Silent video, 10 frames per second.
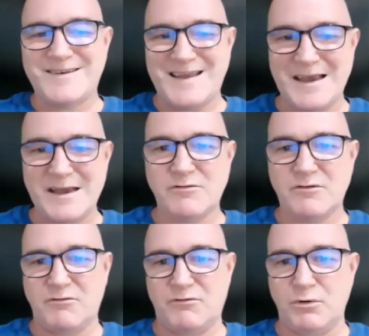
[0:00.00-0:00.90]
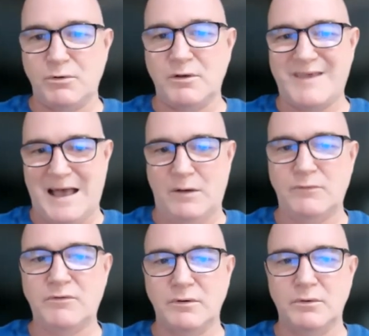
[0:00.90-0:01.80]
teach students how
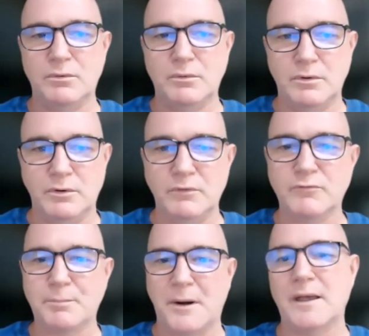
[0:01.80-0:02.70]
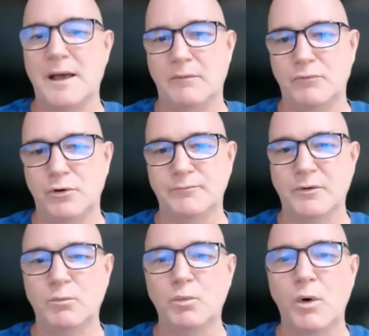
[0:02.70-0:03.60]
to use breakout rooms
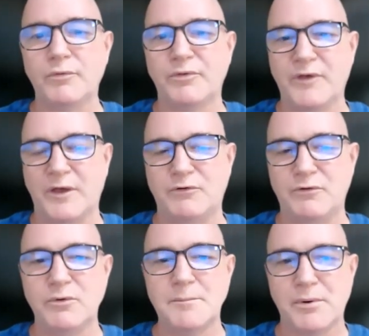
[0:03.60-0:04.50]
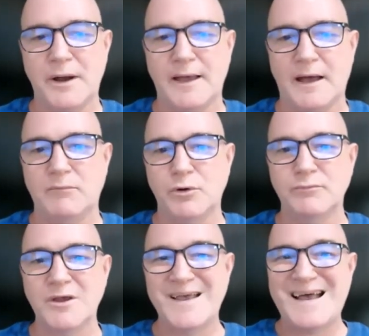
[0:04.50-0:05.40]
and what to do in breakout
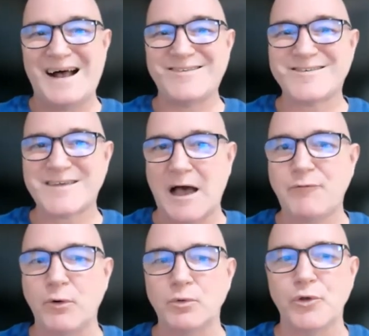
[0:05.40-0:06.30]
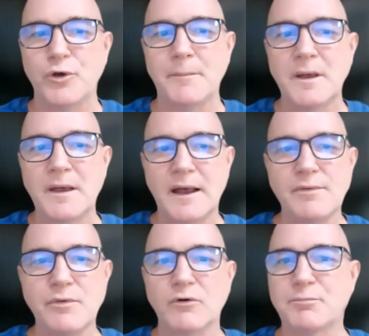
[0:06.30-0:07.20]
rooms and scaffold them
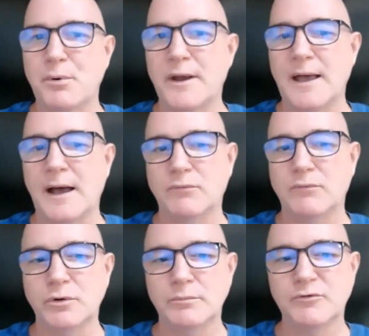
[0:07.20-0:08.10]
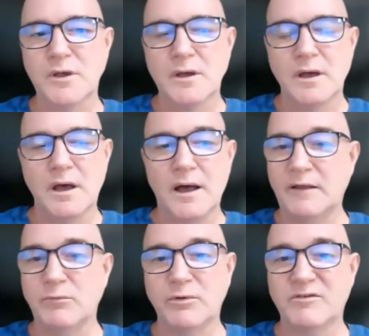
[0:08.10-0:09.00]
in those breakout rooms.
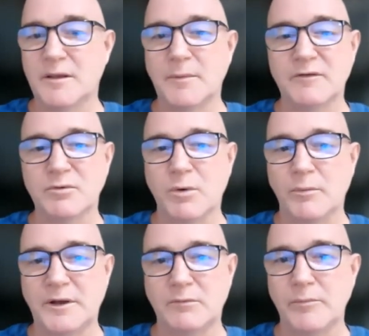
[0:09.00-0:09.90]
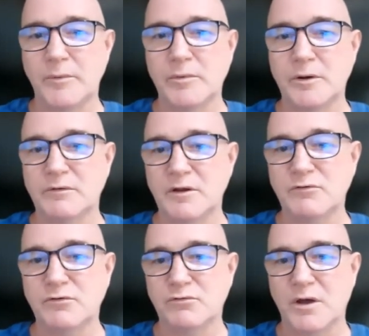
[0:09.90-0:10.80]
And it was similar to what we did when we were doing
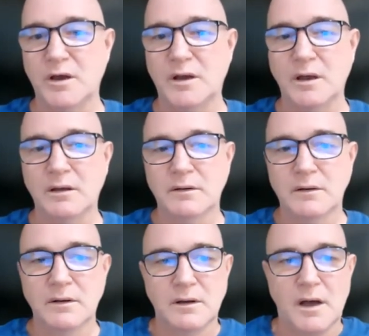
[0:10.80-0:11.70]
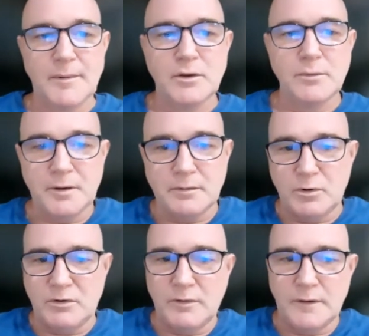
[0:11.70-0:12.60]
teacher training. How about you, Pete?
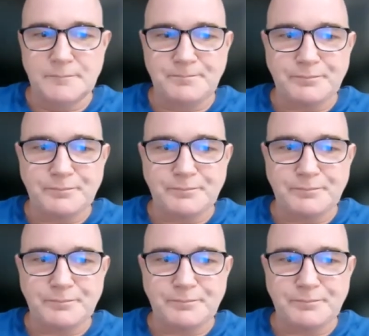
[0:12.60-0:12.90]
What do you think?